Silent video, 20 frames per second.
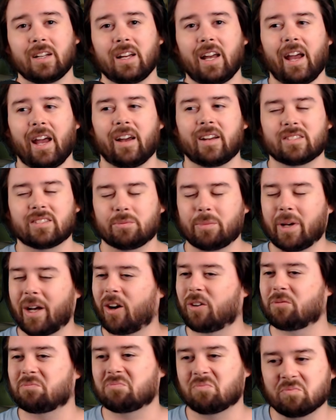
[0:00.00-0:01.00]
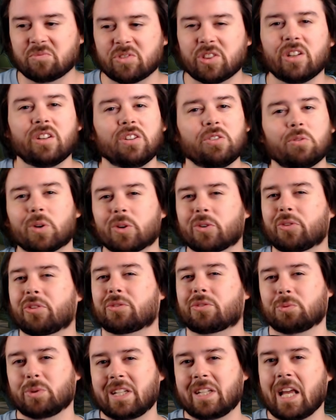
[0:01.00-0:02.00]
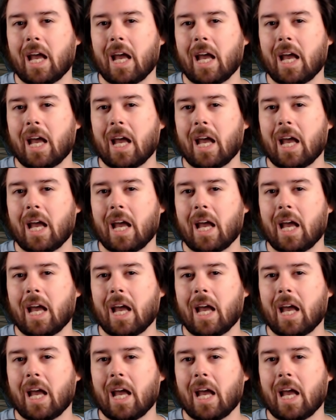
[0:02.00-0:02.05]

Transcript: has about 2 or 3